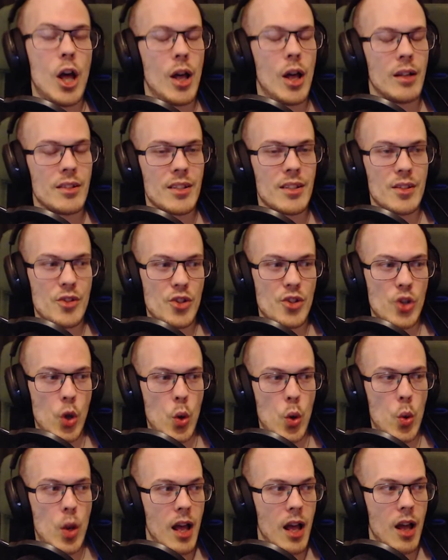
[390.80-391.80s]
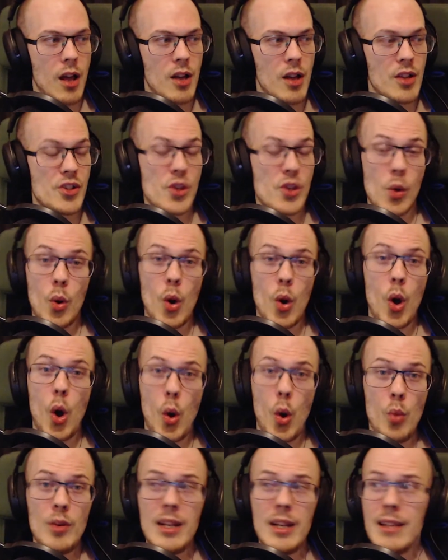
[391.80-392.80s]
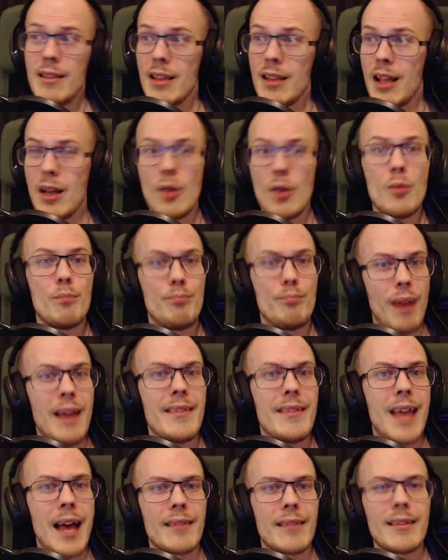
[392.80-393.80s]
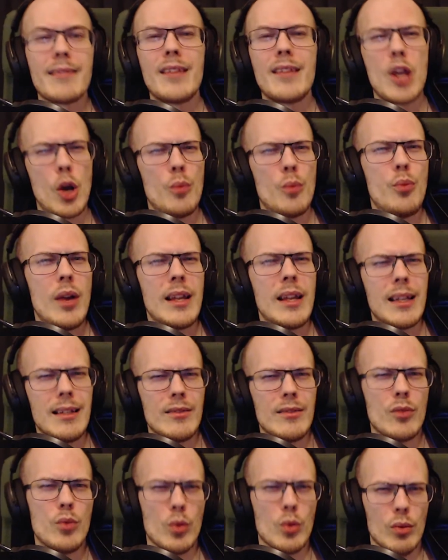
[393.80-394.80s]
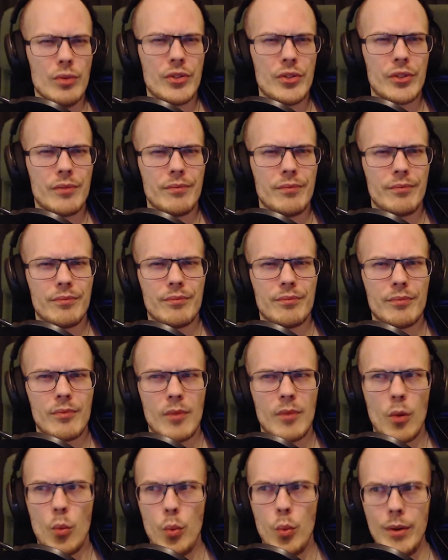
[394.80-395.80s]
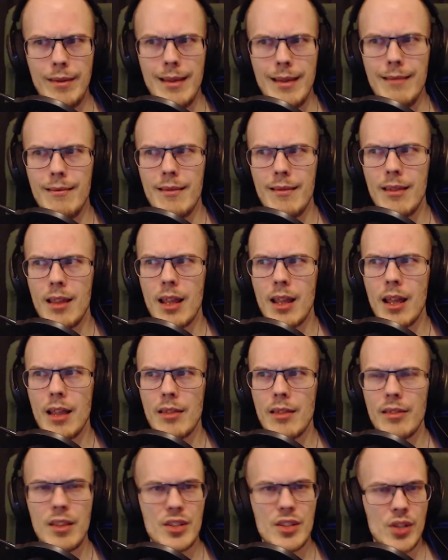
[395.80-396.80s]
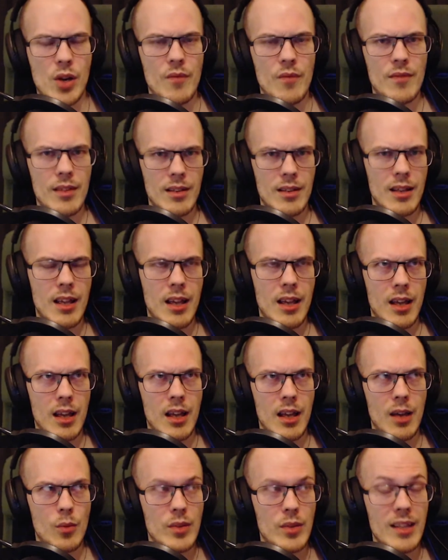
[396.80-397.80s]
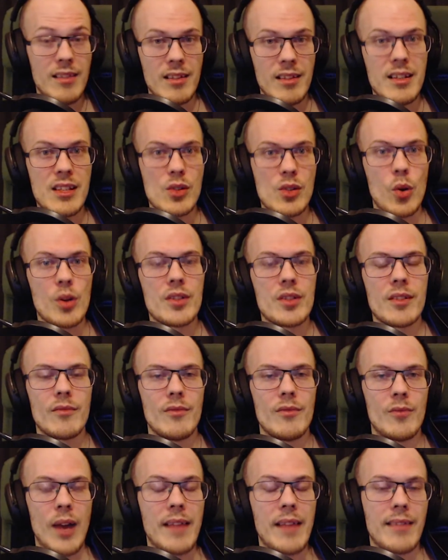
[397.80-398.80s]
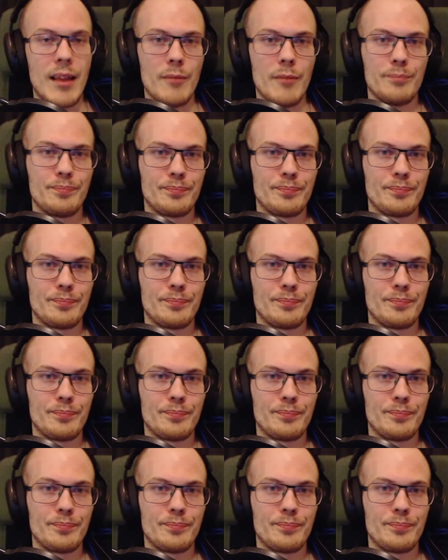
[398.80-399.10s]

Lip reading: So only by that they are breaking the rules within the within the Discords right there.